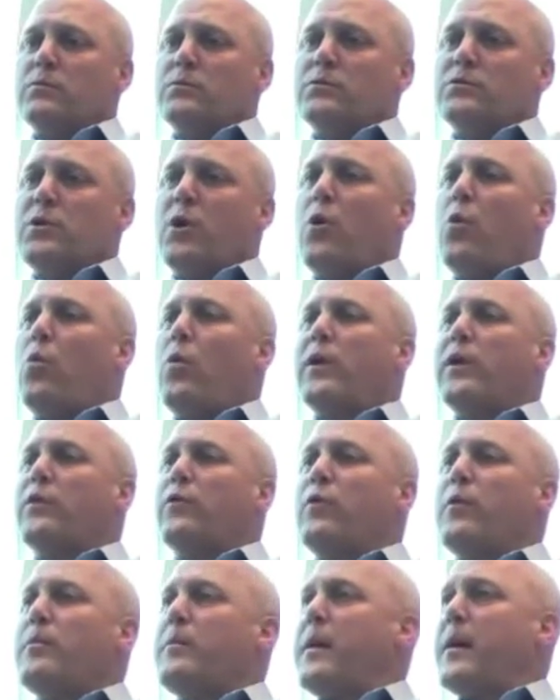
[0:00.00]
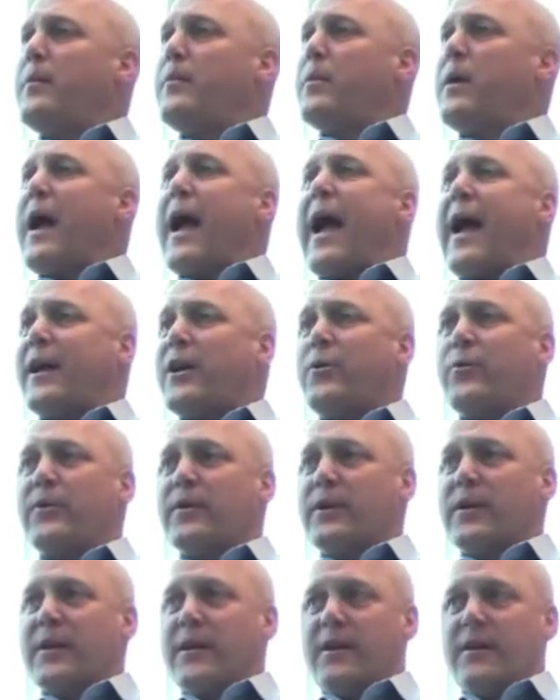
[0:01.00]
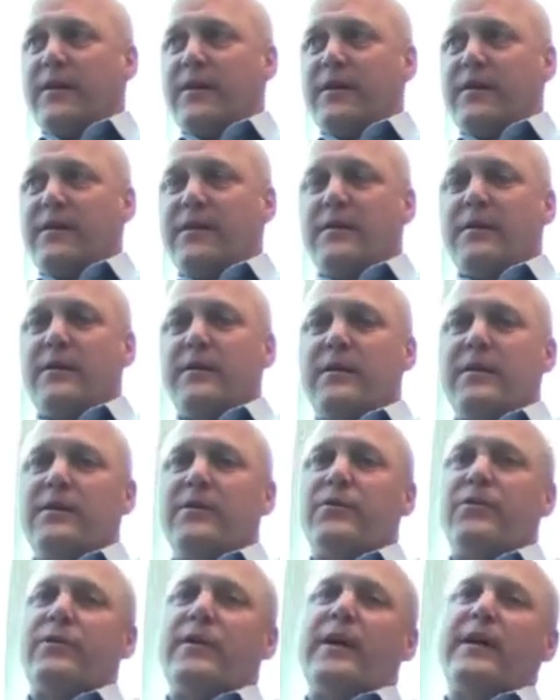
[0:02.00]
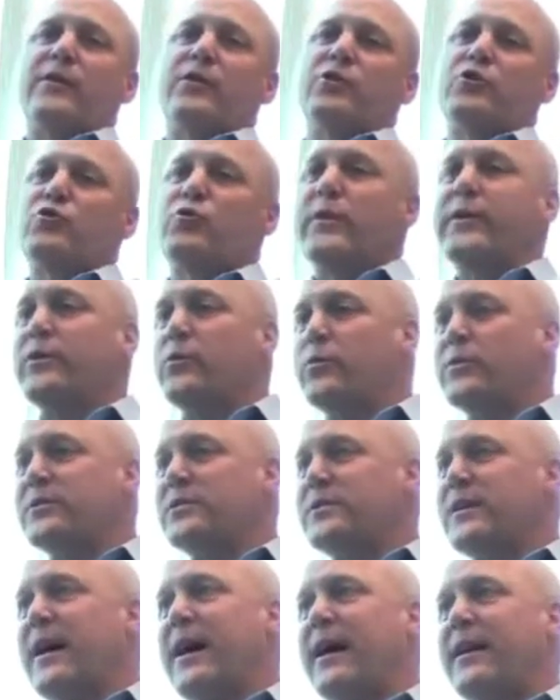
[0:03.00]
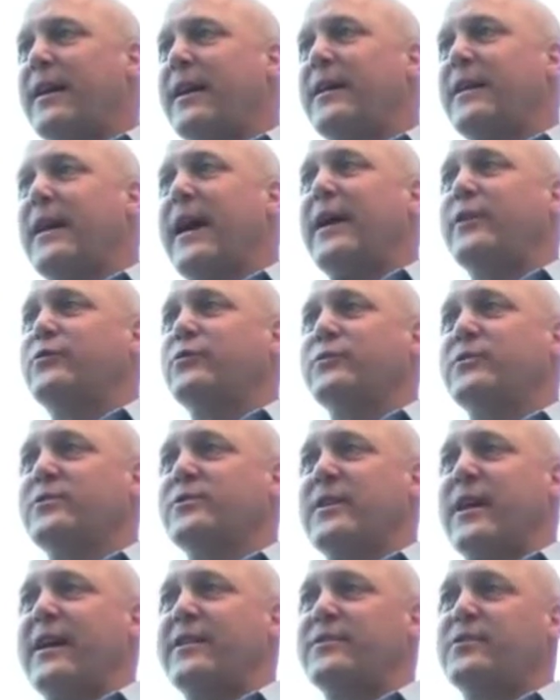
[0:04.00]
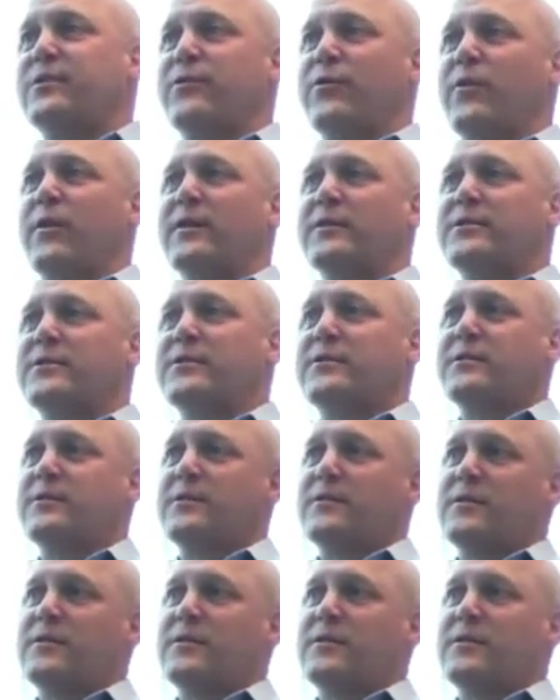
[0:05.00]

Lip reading: don't want to remember accurately is that Katrina was not a natural disaster for us.